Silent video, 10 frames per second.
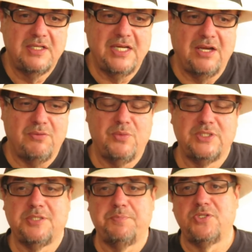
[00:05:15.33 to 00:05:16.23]
Now,
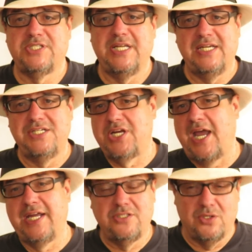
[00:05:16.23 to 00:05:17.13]
what's the percentage?
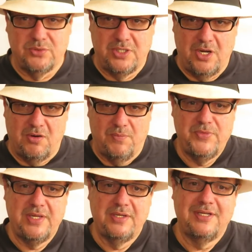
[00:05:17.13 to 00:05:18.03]
I don't know.
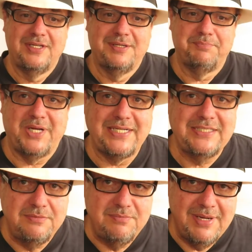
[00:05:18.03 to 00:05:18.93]
But I
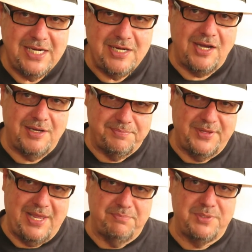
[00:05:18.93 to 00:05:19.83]
didn't make up
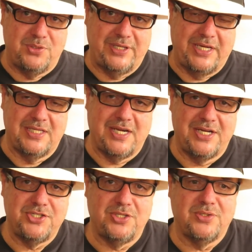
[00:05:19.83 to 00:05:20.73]
that building that I
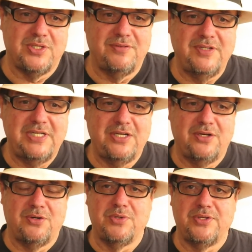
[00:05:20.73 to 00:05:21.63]
showed in the
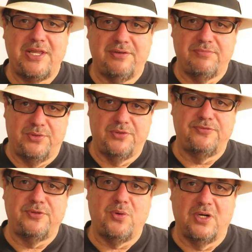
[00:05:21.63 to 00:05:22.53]
video where that third
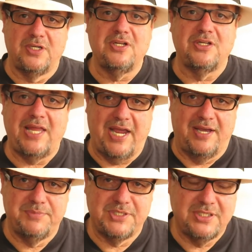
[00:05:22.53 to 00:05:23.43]
floor had
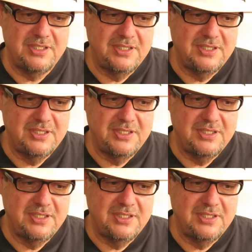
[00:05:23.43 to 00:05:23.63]
collapsed.